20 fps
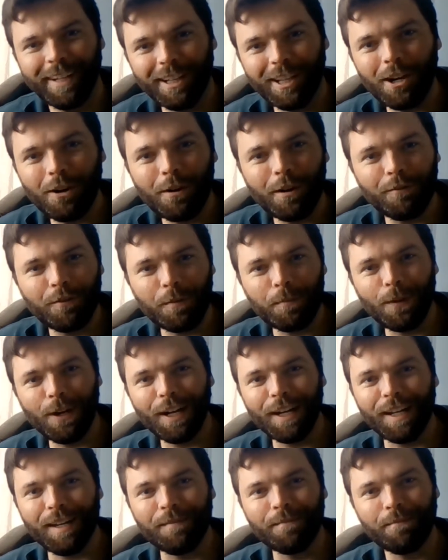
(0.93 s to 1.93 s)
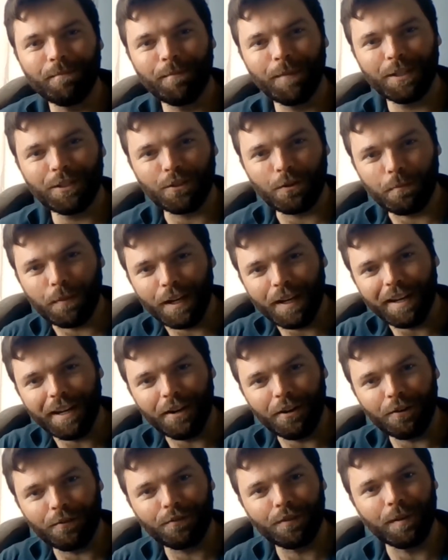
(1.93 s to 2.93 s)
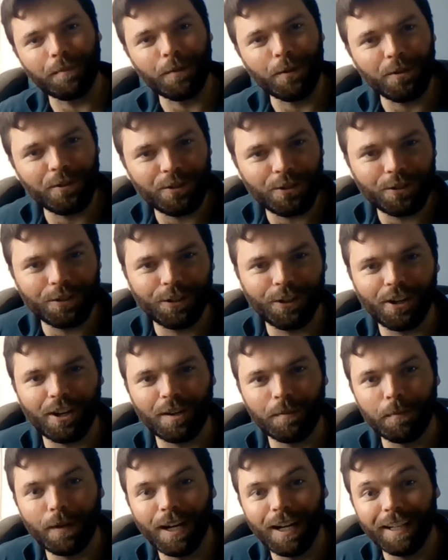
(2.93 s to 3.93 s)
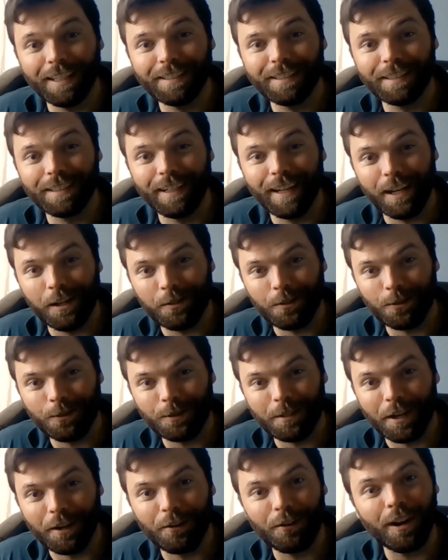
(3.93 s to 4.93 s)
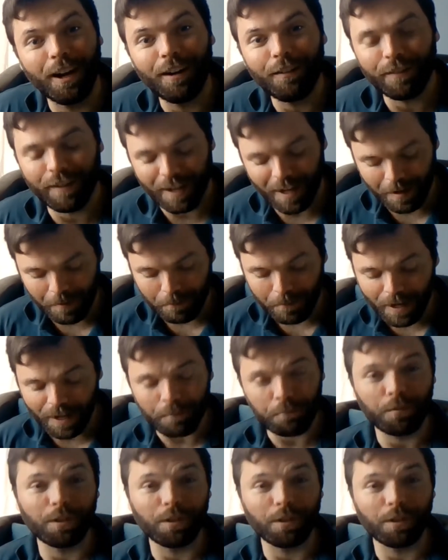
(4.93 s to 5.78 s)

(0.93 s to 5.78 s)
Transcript: Hello everybody, Mr. B here from New Jersey Audubon's Nature Center of Cape May,